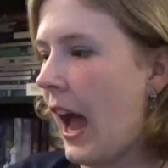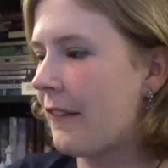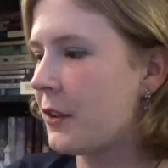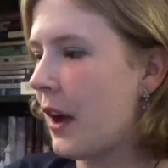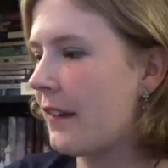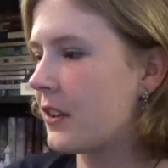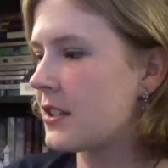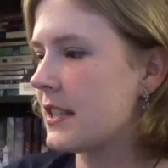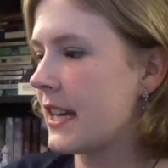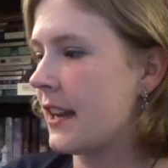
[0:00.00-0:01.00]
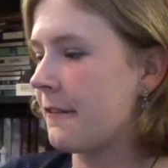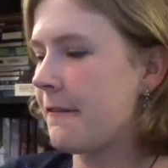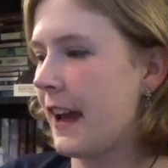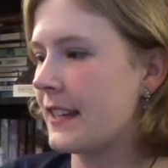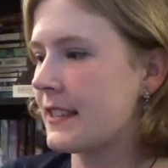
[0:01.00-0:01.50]
Have you ever seen a
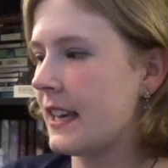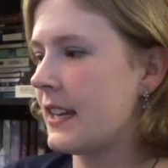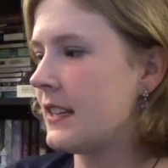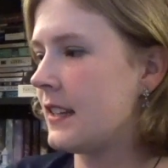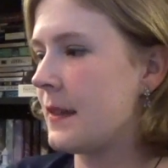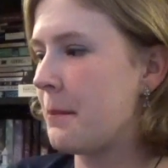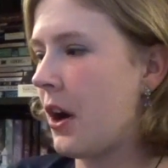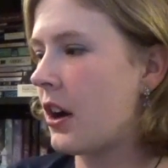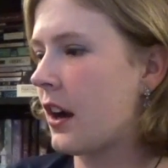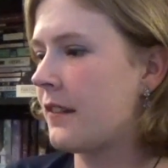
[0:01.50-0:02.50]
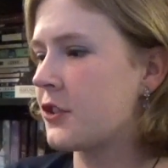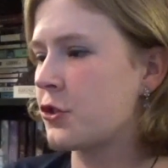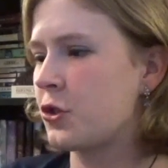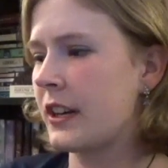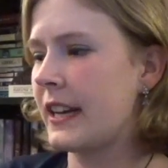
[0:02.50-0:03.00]
face hidden in the bark of a
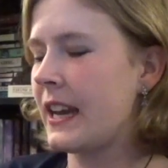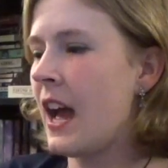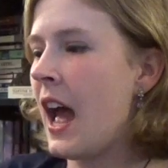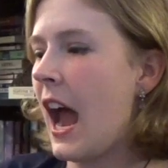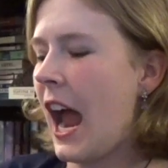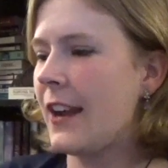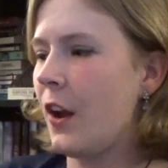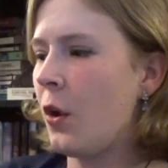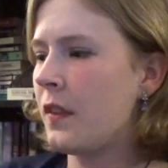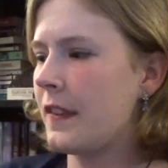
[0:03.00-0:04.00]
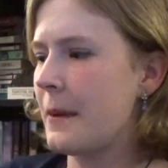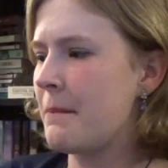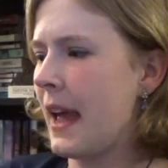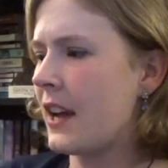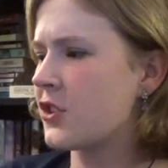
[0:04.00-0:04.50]
tree and known that the
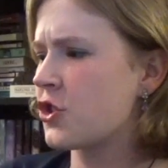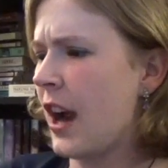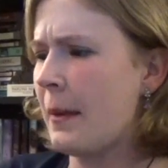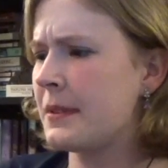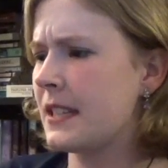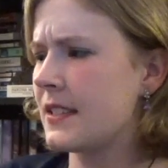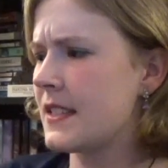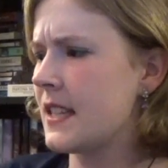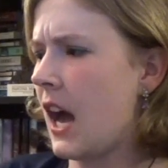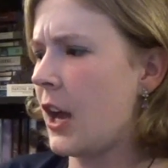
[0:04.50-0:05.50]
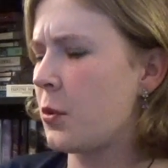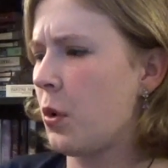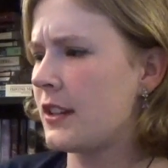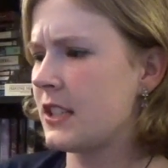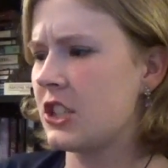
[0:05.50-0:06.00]
man trapped inside
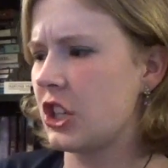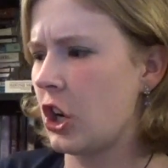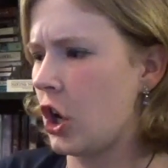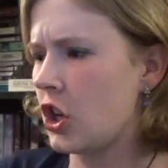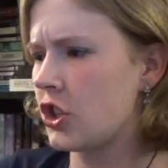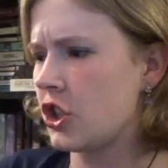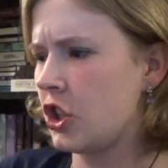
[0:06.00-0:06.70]
wanted to hurt